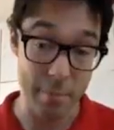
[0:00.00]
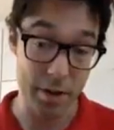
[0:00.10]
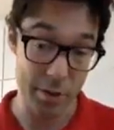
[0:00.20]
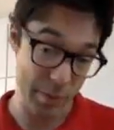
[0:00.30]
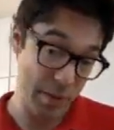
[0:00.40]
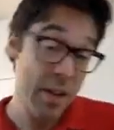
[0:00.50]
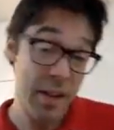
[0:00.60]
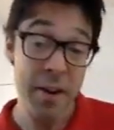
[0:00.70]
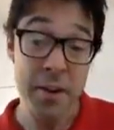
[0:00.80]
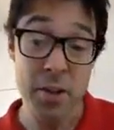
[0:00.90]
much, but
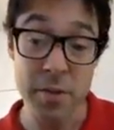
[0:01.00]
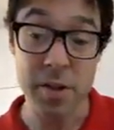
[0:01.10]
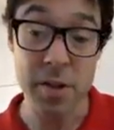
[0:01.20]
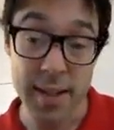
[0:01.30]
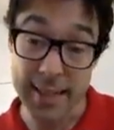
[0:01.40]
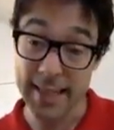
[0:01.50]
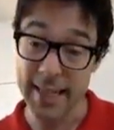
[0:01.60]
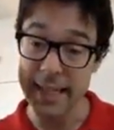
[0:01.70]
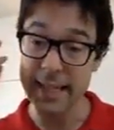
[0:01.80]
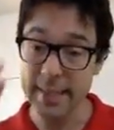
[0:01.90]
some of the science that
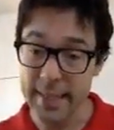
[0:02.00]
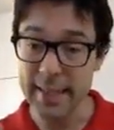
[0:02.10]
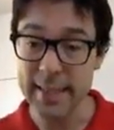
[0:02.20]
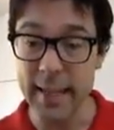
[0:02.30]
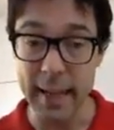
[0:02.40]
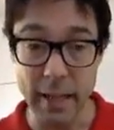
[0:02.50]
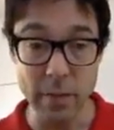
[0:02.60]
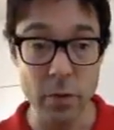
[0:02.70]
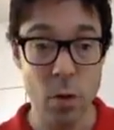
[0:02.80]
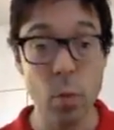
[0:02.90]
he did give
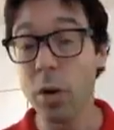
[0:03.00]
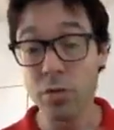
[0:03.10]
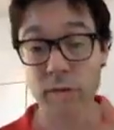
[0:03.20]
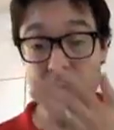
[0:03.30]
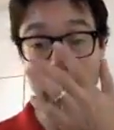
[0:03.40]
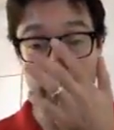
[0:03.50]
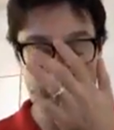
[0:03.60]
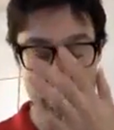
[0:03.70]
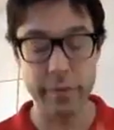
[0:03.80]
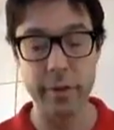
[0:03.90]
was really
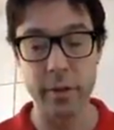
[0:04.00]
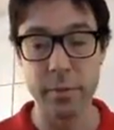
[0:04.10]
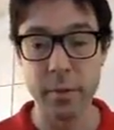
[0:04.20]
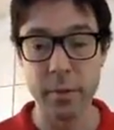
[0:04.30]
useful,